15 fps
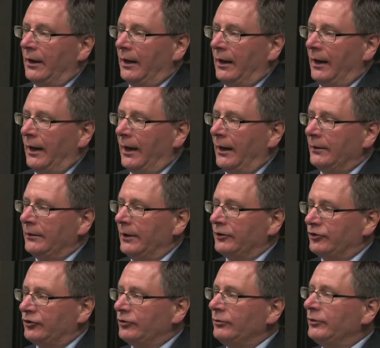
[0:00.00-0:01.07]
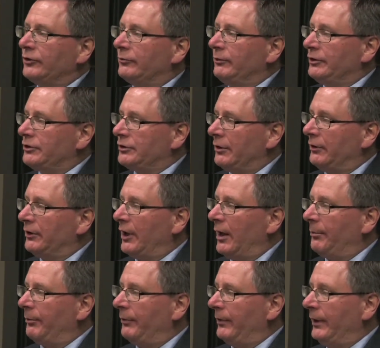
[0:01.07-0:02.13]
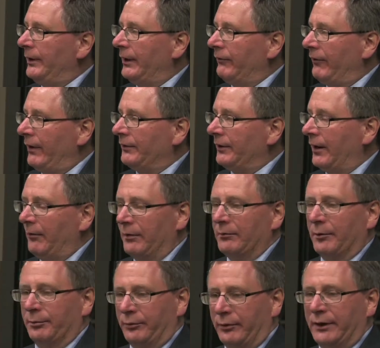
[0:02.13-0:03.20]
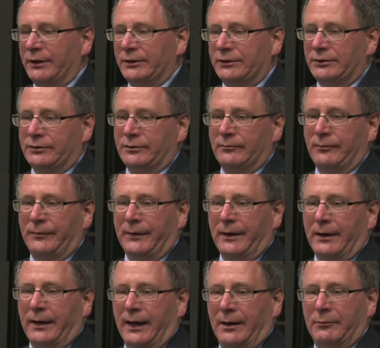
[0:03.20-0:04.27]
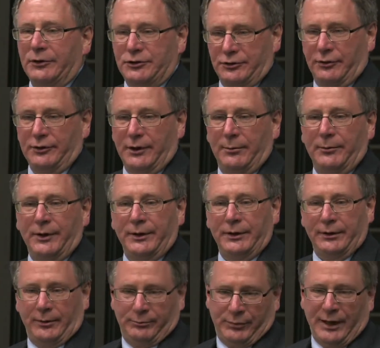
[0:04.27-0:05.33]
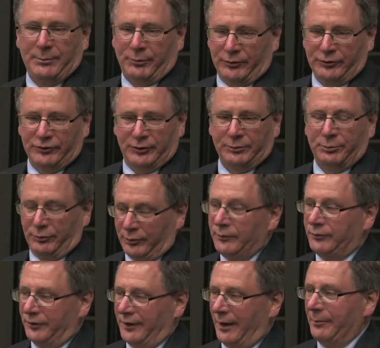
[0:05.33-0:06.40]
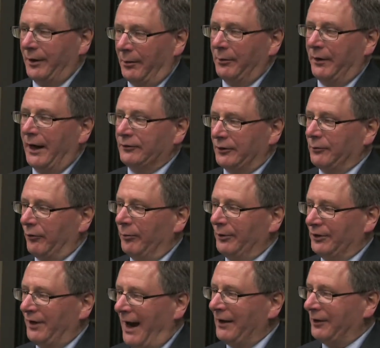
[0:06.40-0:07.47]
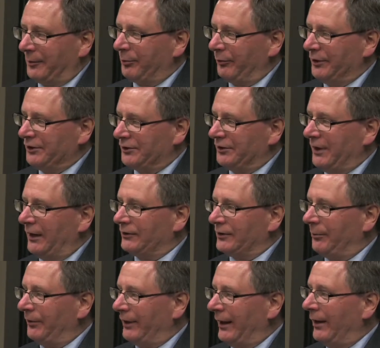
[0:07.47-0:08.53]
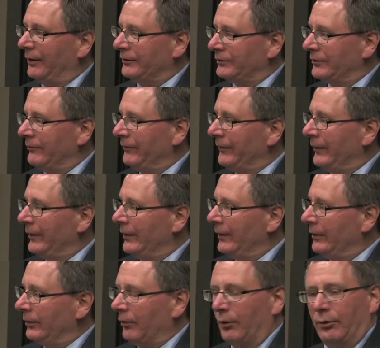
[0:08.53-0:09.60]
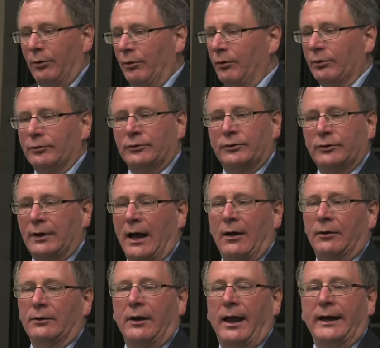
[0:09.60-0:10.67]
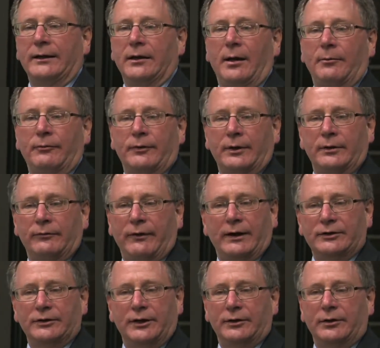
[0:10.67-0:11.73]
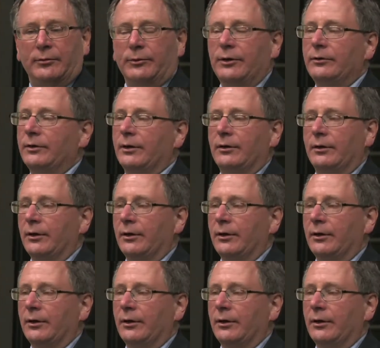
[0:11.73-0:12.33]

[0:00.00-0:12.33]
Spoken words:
And as soon as we showed up and they found out we were priests, and we showed them the papers to prove to them that we're actually Roman Catholic priests and not something else, the whole town lined up for confession and communion.